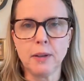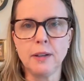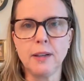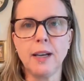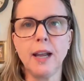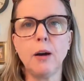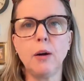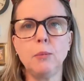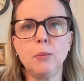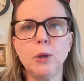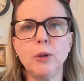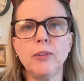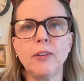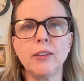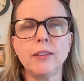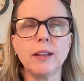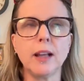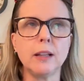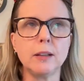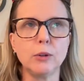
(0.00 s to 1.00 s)
Now, I'm
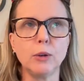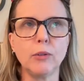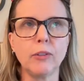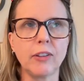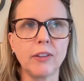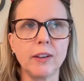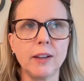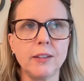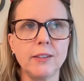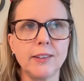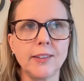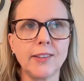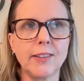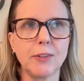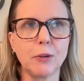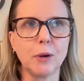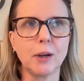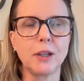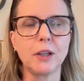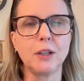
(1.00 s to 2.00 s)
using that loosely just
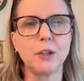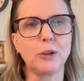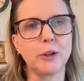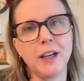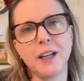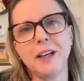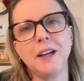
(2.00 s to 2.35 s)
so I could create